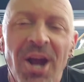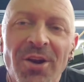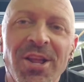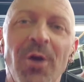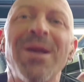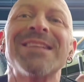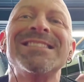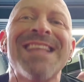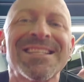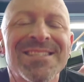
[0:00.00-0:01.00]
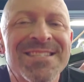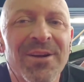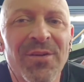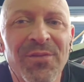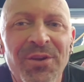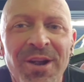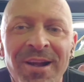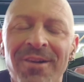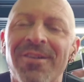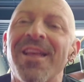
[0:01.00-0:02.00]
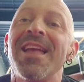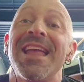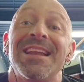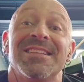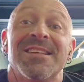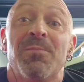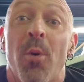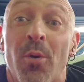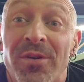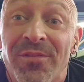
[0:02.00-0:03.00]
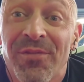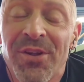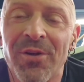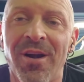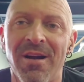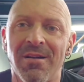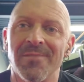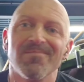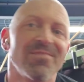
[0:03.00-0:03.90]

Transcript: cardio, it's necessary for your heart. It is important for your heart.